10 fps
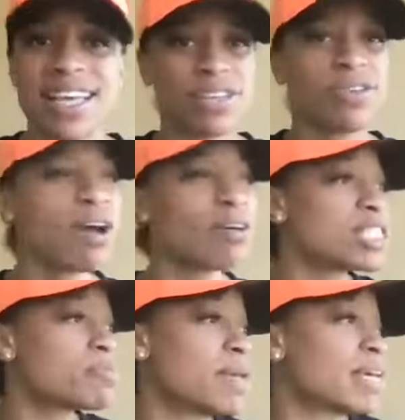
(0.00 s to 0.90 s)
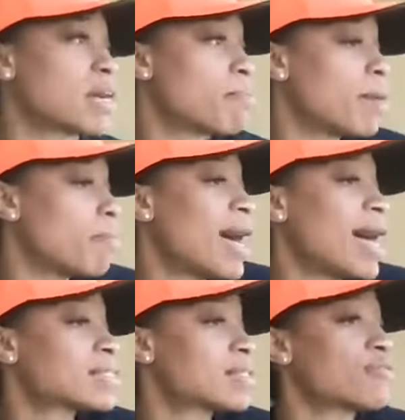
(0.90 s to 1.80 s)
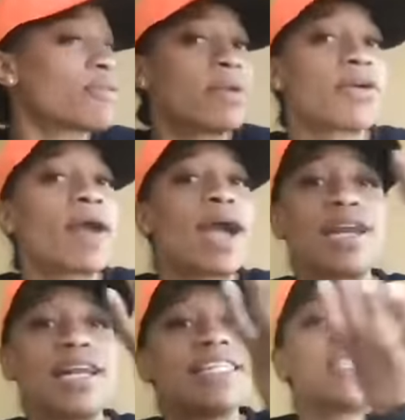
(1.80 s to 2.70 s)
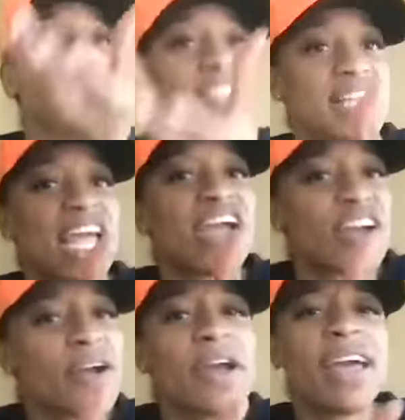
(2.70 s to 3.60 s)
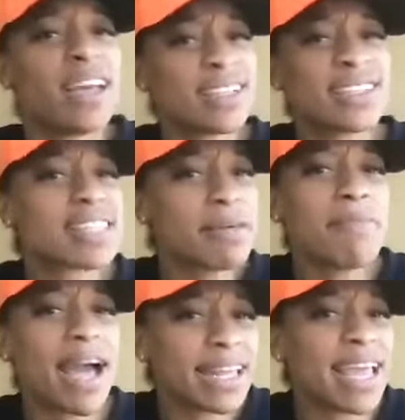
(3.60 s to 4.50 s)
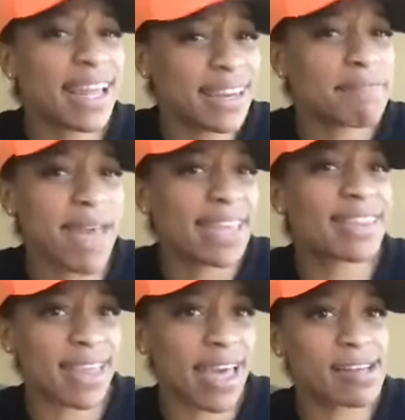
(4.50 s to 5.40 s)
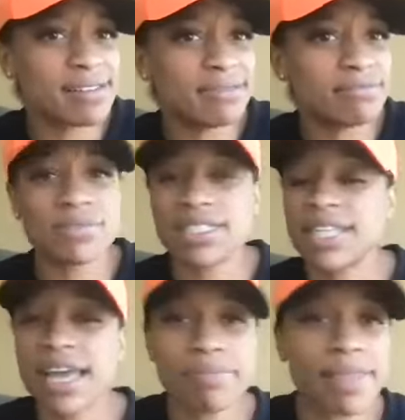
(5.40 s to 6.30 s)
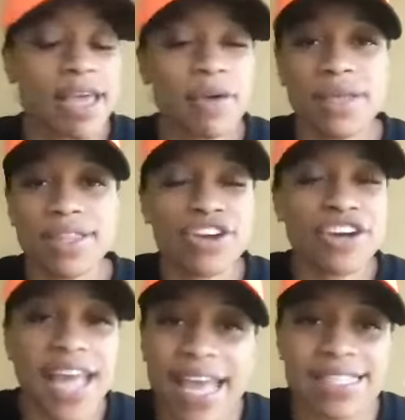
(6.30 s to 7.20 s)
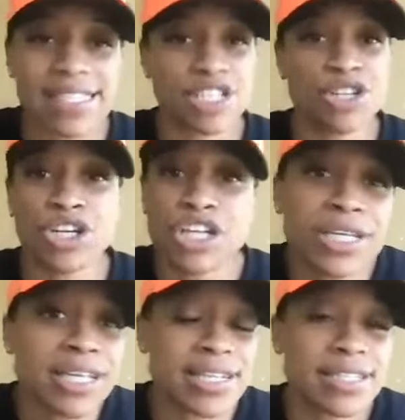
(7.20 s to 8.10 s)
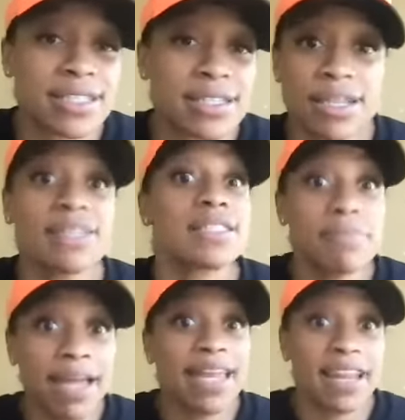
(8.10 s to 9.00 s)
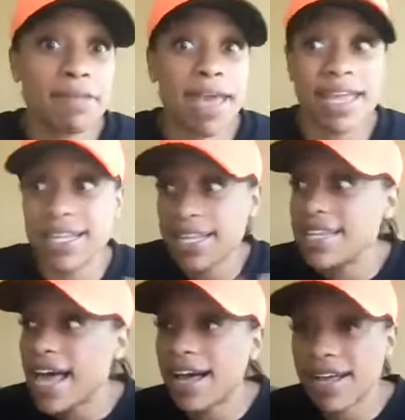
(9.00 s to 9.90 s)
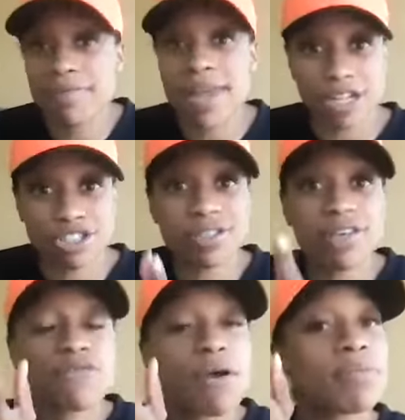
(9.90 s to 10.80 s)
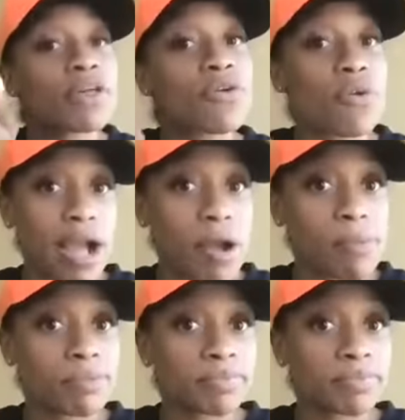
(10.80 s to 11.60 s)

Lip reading: You don't just pick up a pasta from the ground and it's just there. Somebody had to make that. Same thing with your cakes and your cookies. Somebody had to make it. It did not come naturally from the ground.